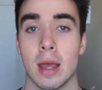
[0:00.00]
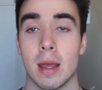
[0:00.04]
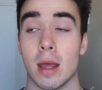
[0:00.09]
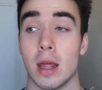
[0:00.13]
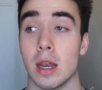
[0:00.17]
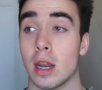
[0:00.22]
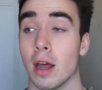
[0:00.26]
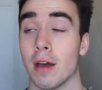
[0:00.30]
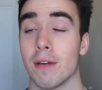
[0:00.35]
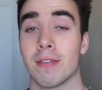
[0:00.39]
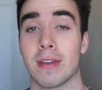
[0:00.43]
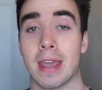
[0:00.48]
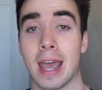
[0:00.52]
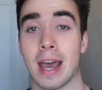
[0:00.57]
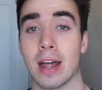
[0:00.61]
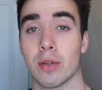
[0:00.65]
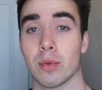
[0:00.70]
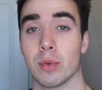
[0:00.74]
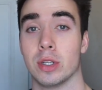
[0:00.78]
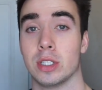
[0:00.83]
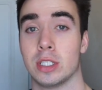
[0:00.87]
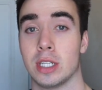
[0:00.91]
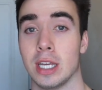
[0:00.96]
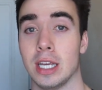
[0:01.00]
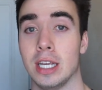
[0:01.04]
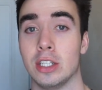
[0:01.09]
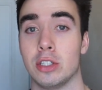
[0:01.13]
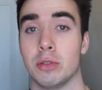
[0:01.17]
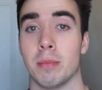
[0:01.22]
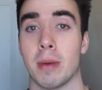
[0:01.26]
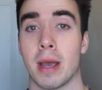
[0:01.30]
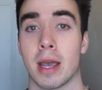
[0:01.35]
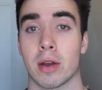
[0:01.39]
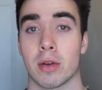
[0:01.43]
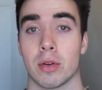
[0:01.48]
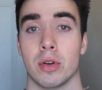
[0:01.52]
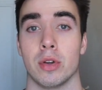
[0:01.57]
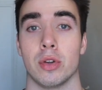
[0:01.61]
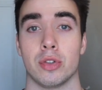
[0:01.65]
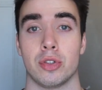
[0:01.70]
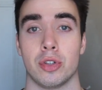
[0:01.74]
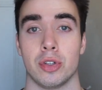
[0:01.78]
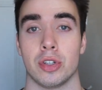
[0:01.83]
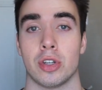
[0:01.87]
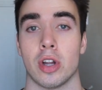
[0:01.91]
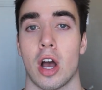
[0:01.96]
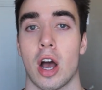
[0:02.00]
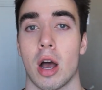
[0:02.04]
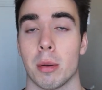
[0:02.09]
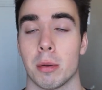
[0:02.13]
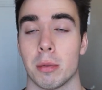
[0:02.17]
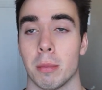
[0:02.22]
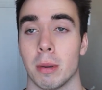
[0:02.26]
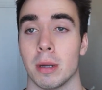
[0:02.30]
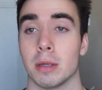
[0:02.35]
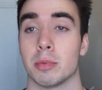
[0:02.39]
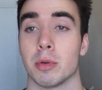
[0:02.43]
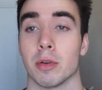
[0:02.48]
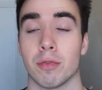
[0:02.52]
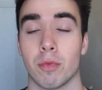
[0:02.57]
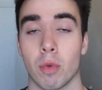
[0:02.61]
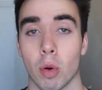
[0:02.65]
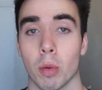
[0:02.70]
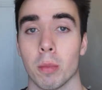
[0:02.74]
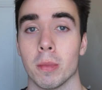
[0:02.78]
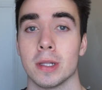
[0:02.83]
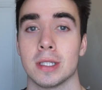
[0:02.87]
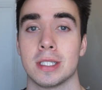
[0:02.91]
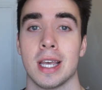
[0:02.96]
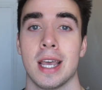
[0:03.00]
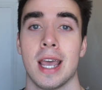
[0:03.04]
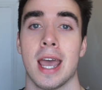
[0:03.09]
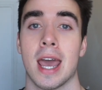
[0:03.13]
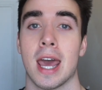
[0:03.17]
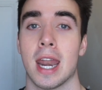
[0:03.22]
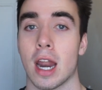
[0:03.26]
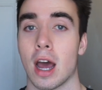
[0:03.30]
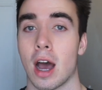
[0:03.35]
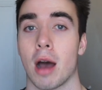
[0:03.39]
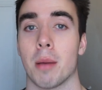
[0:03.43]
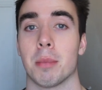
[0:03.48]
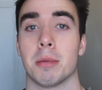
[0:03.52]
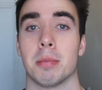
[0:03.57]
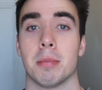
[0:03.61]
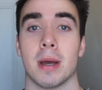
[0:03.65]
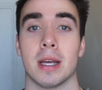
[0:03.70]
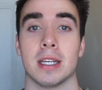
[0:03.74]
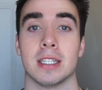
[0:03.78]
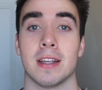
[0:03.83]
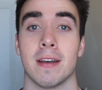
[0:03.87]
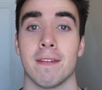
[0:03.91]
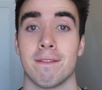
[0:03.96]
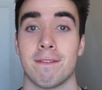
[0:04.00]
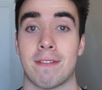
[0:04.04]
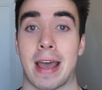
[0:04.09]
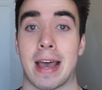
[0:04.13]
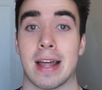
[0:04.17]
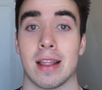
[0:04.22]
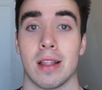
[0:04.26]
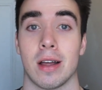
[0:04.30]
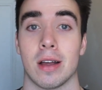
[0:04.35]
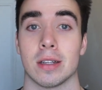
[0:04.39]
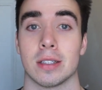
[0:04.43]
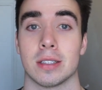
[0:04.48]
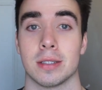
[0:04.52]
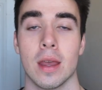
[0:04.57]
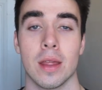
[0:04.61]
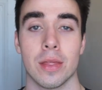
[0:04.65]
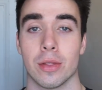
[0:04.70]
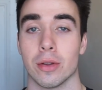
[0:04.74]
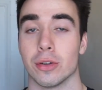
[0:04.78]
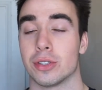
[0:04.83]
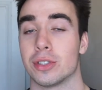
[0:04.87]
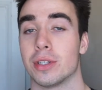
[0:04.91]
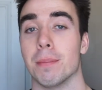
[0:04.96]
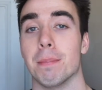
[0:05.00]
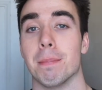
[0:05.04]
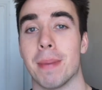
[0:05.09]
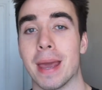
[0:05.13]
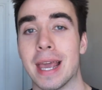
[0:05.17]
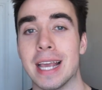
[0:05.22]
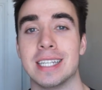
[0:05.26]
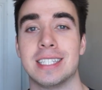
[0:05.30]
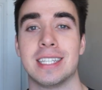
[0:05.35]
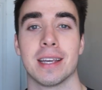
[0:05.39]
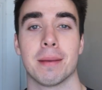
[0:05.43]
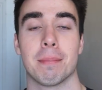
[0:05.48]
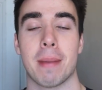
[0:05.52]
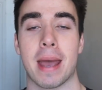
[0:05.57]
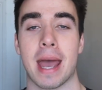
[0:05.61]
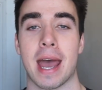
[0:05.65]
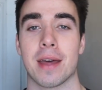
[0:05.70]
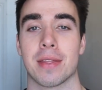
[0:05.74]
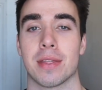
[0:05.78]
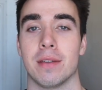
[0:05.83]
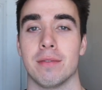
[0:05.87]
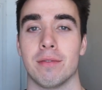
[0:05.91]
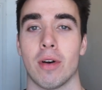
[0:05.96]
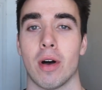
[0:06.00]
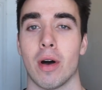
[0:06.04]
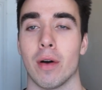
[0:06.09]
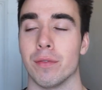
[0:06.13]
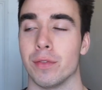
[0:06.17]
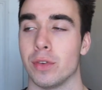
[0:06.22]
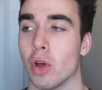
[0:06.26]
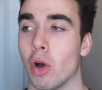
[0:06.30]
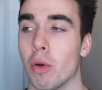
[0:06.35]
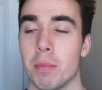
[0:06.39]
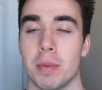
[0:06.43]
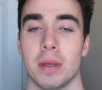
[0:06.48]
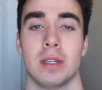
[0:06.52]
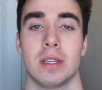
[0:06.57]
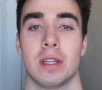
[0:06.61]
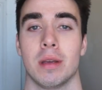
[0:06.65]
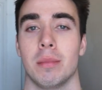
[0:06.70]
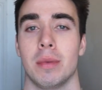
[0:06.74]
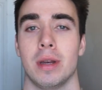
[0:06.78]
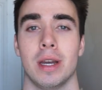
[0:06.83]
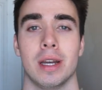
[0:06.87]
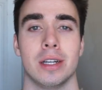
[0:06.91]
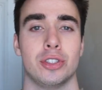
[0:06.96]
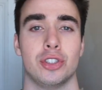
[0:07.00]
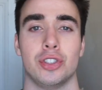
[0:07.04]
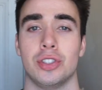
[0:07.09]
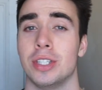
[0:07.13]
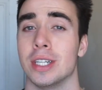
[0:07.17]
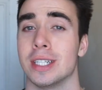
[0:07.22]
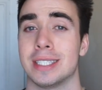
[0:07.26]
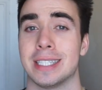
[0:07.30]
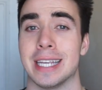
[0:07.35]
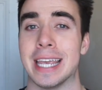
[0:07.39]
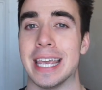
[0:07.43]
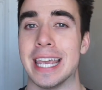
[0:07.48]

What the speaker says: enough calories to each macronutrient to optimize performance and optimize fat loss. There's some basic math involved. Don't be intimidated. Shit's